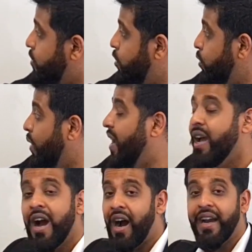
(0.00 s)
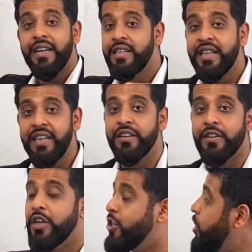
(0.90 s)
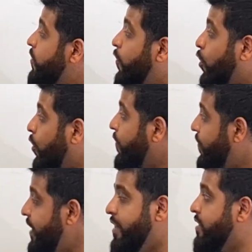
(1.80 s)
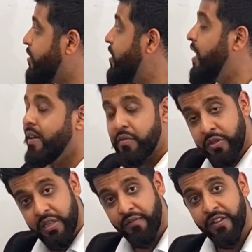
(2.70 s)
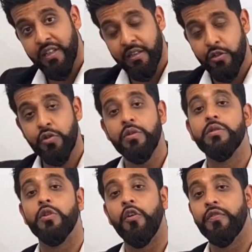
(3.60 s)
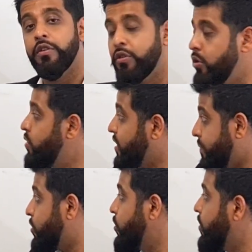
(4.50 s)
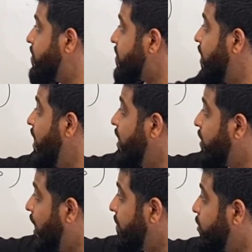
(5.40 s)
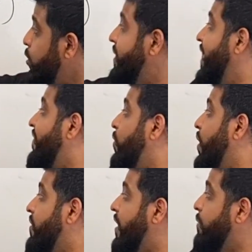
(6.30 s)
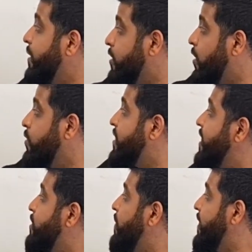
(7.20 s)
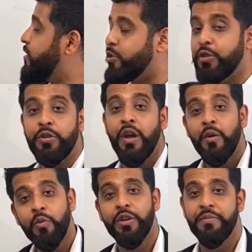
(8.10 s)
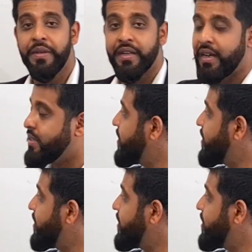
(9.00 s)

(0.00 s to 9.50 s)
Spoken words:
2. I didn't, just for convenience, it was something that students often do. Some students do it the other way around because, oh, 6 minus 2 will give me a nicer